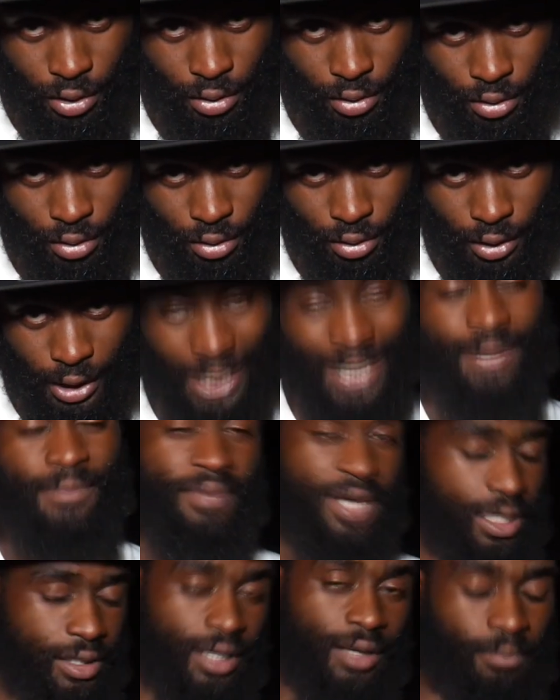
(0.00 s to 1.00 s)
Word. And
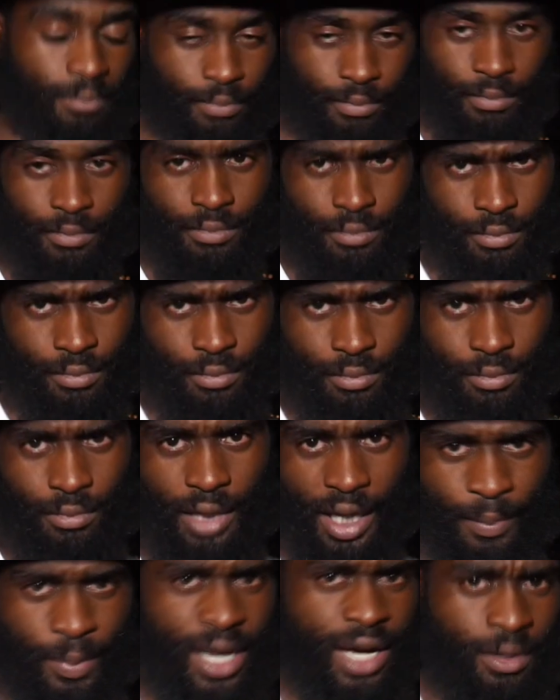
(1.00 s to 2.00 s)
beat them.
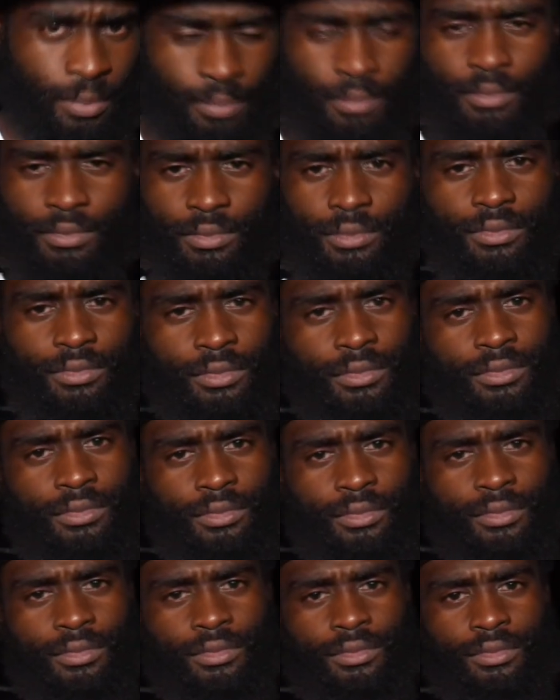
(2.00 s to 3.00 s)
I beat them.
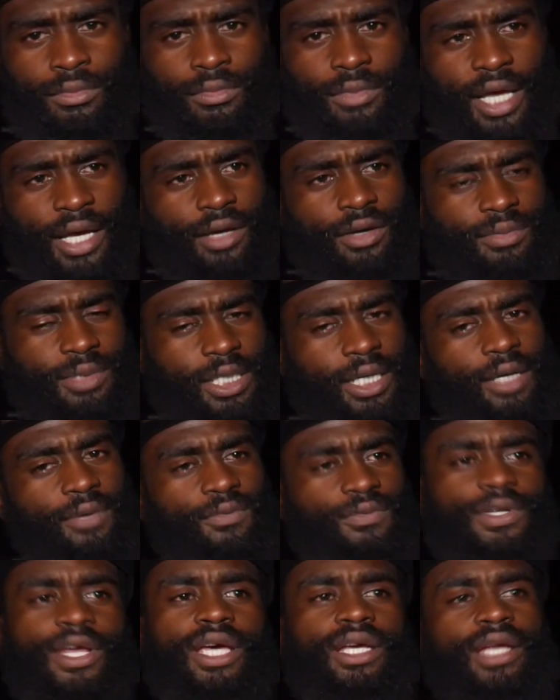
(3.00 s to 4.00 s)
Yeah. Like, you know what I'm
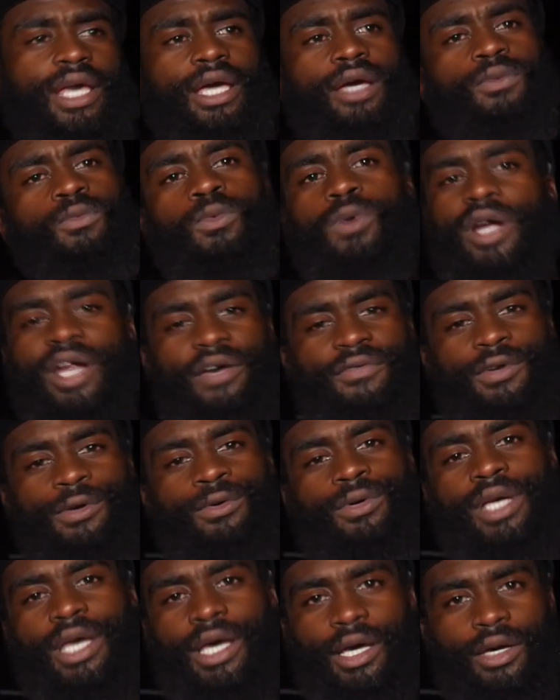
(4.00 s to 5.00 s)
saying? DNA, whatever,
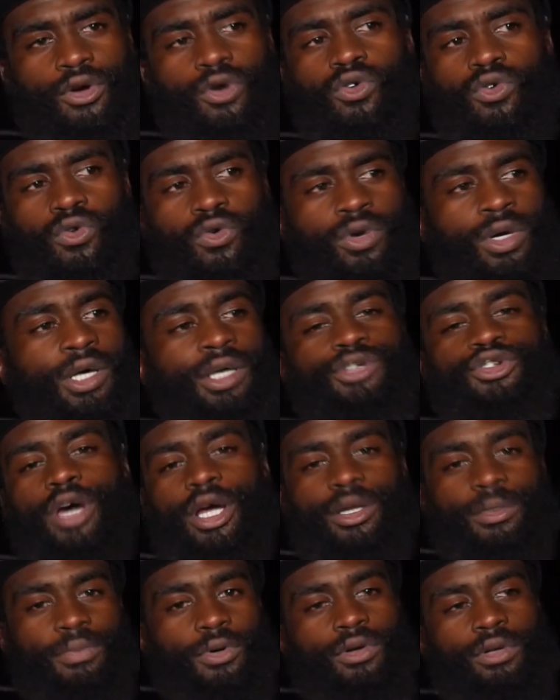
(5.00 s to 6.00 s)
okay, cool.
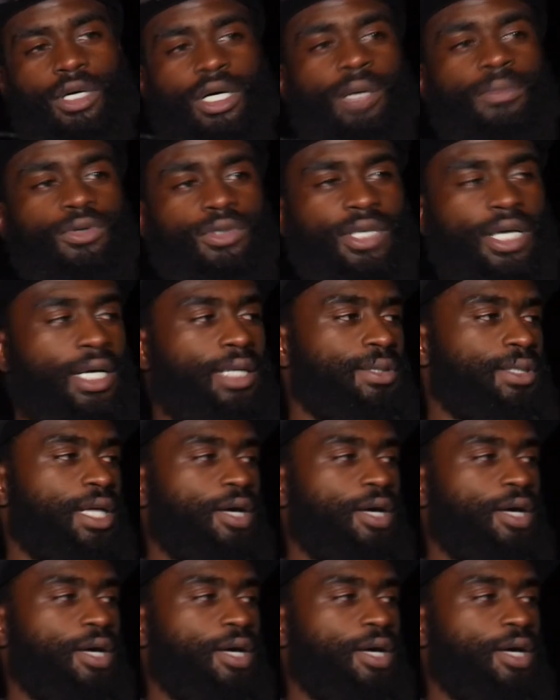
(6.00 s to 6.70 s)
Dropped the ball a couple times.